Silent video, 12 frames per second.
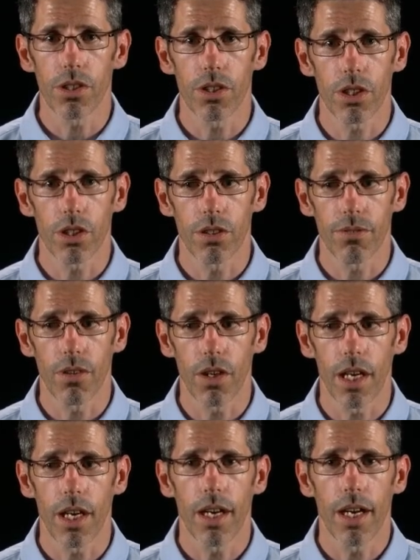threats such as
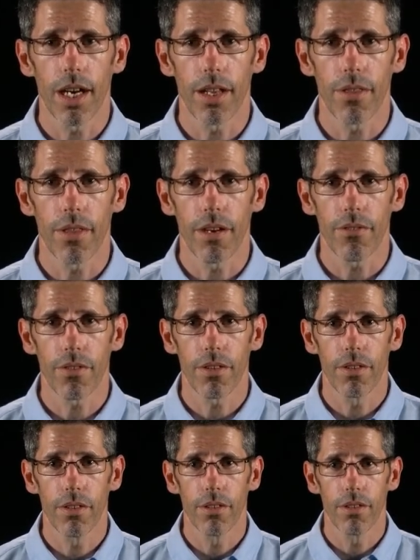fire and theft.